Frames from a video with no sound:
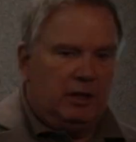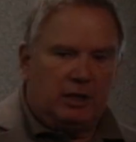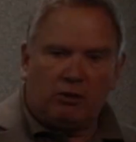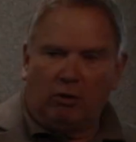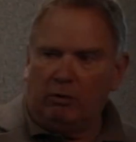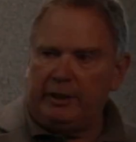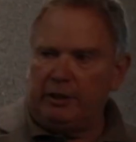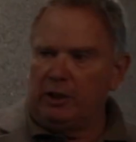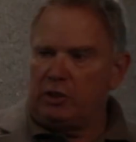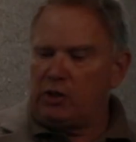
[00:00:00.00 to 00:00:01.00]
It's only
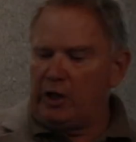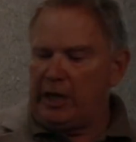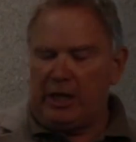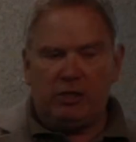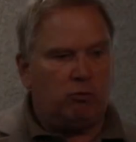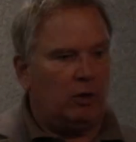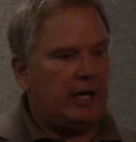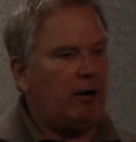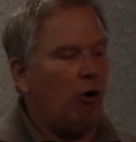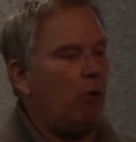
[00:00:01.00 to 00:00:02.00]
going to change when
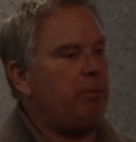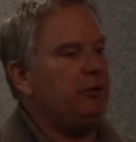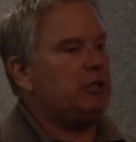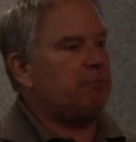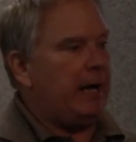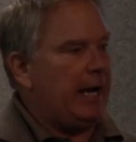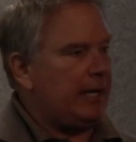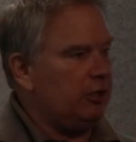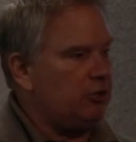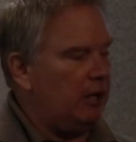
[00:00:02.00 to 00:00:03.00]
I open this
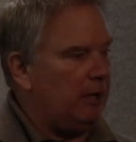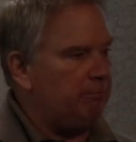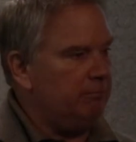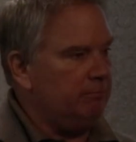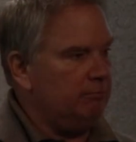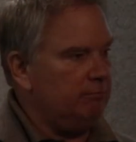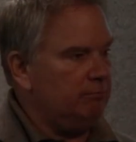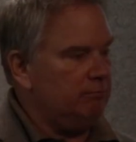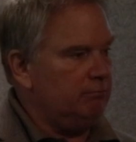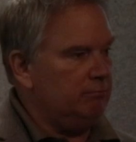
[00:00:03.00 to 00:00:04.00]
package up.
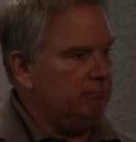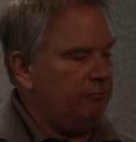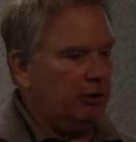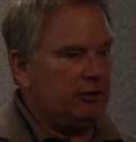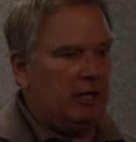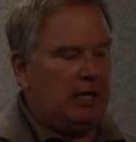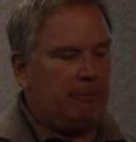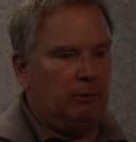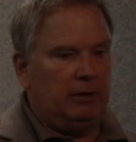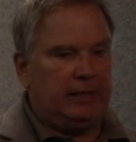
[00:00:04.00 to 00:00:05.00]
For
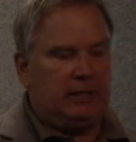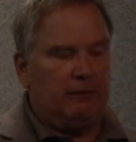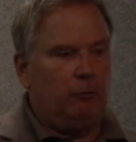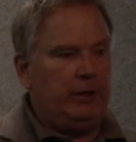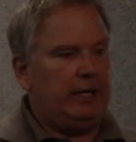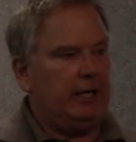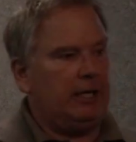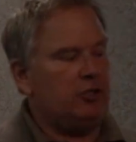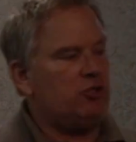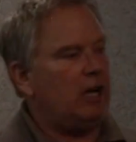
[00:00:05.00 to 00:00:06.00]
example, like if we
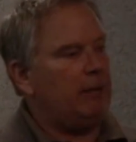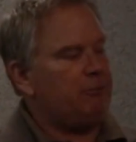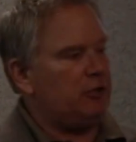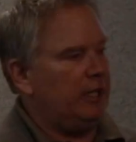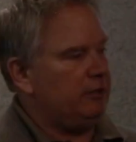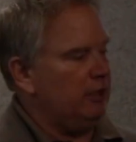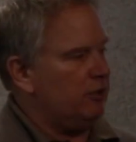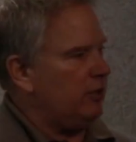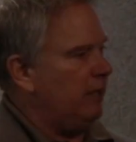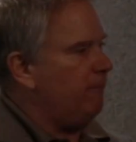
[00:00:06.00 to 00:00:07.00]
had a job site that's
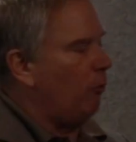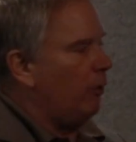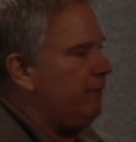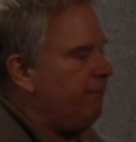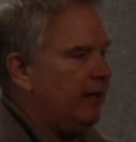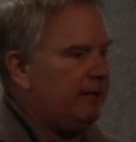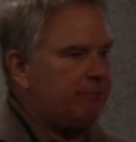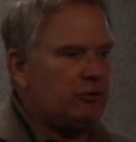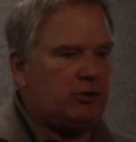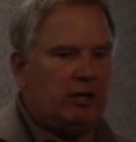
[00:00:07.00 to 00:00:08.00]
say
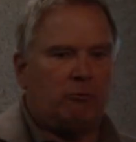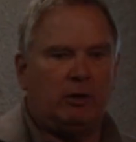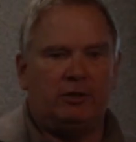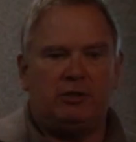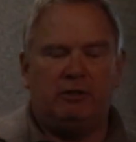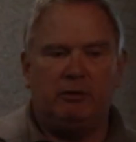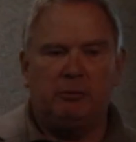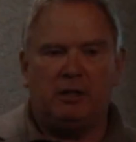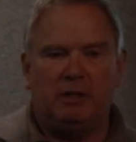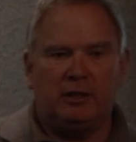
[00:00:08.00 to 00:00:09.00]
45% relative
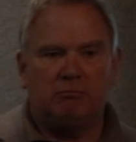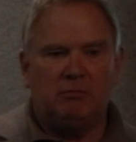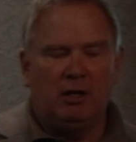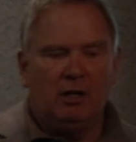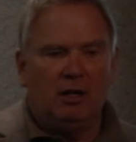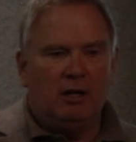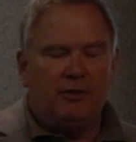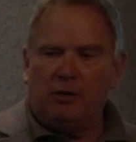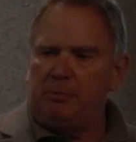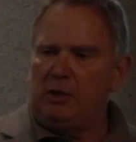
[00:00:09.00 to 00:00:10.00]
humidity,
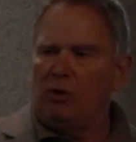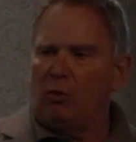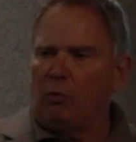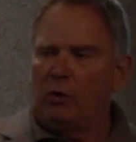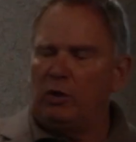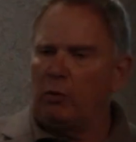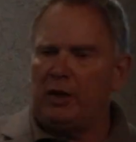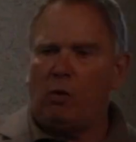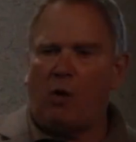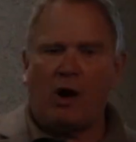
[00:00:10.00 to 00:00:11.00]
there'd be no real
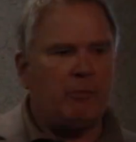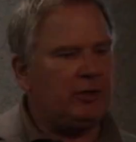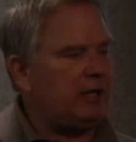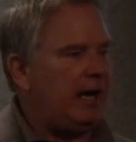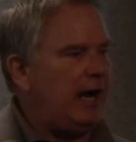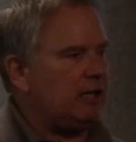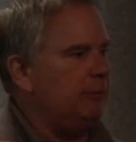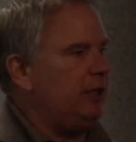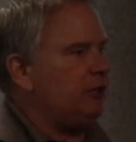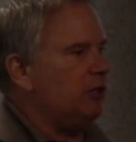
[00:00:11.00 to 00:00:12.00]
requirement to
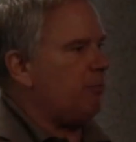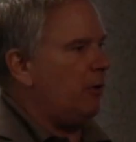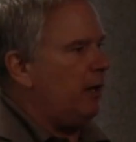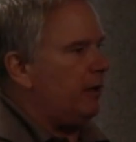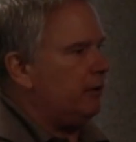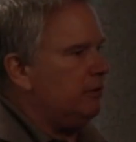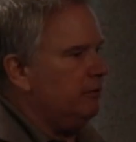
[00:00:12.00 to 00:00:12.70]
acclimate this product.